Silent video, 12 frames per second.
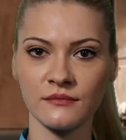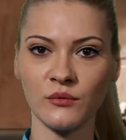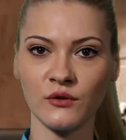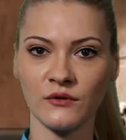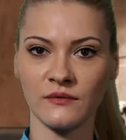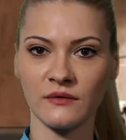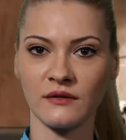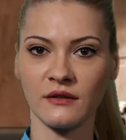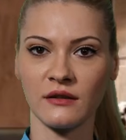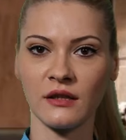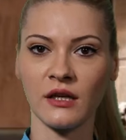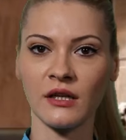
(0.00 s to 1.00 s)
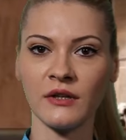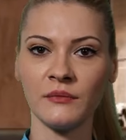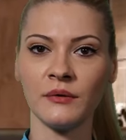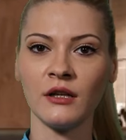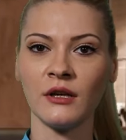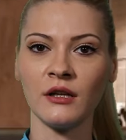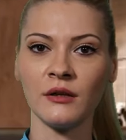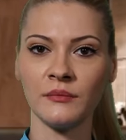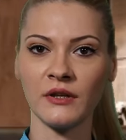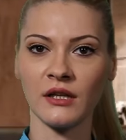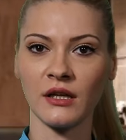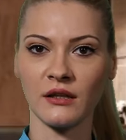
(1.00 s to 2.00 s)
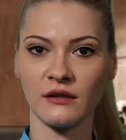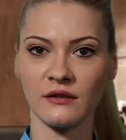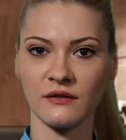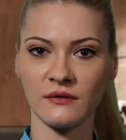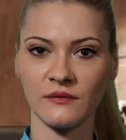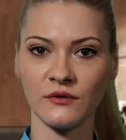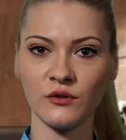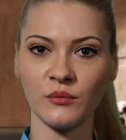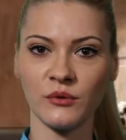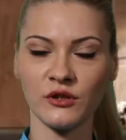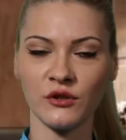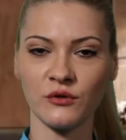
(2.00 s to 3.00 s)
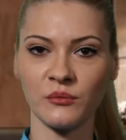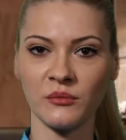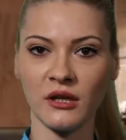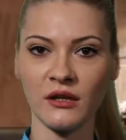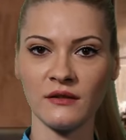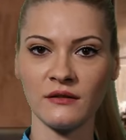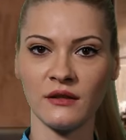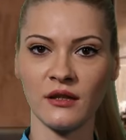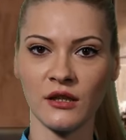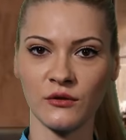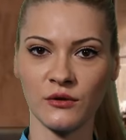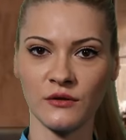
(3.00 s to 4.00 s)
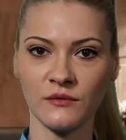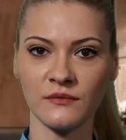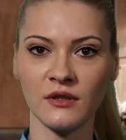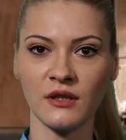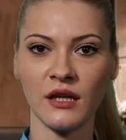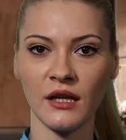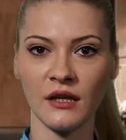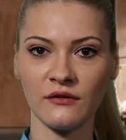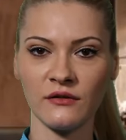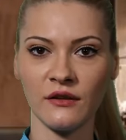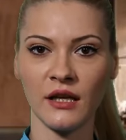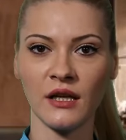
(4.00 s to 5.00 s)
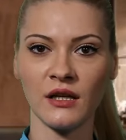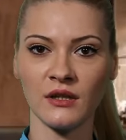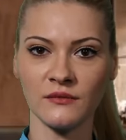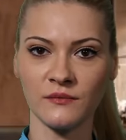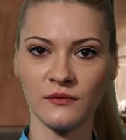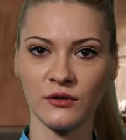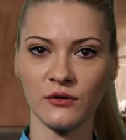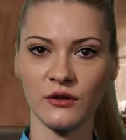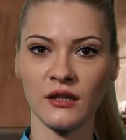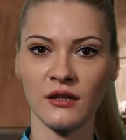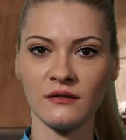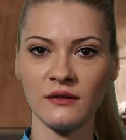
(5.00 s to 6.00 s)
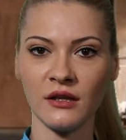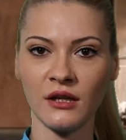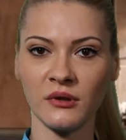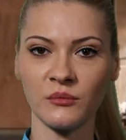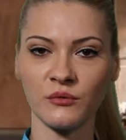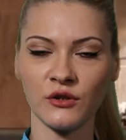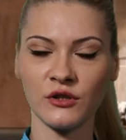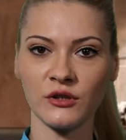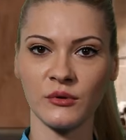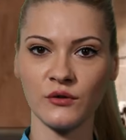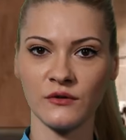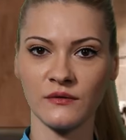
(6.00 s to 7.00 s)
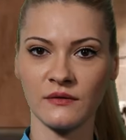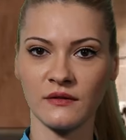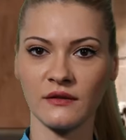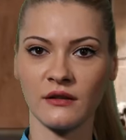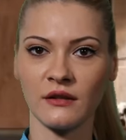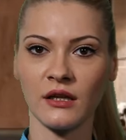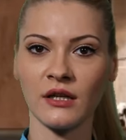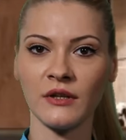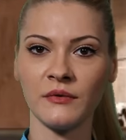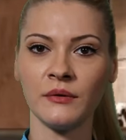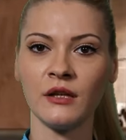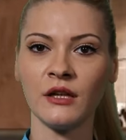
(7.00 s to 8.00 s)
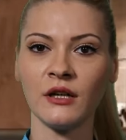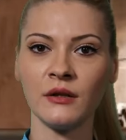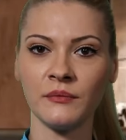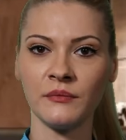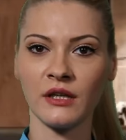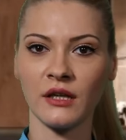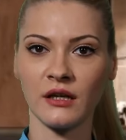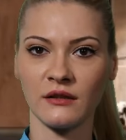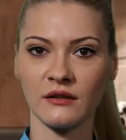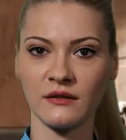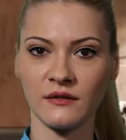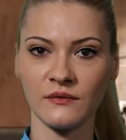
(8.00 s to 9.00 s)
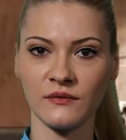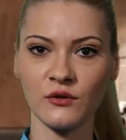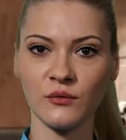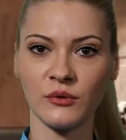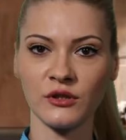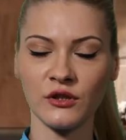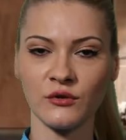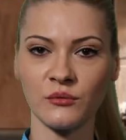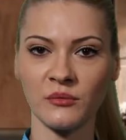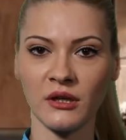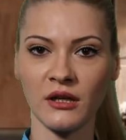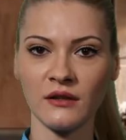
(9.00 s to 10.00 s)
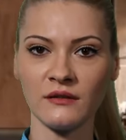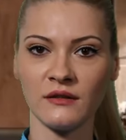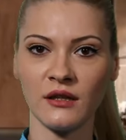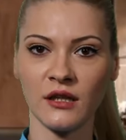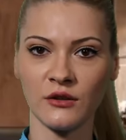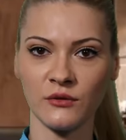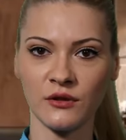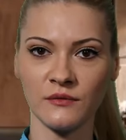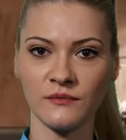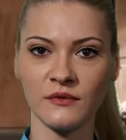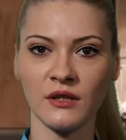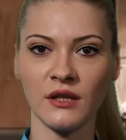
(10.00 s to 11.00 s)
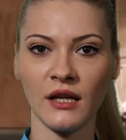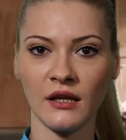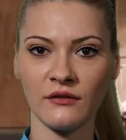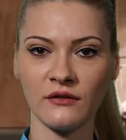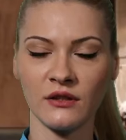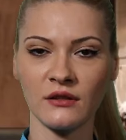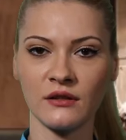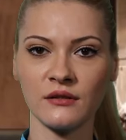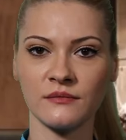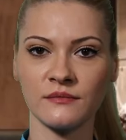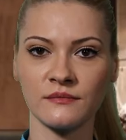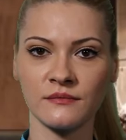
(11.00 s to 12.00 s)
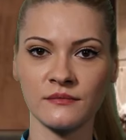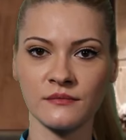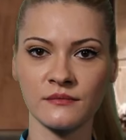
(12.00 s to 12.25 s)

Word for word: During this period of prolonged chastity, the man will have ample time to think about how to correct his bad attitude. Every hour spent in the chastity cage reminds him of his faults and brings him closer to a solution.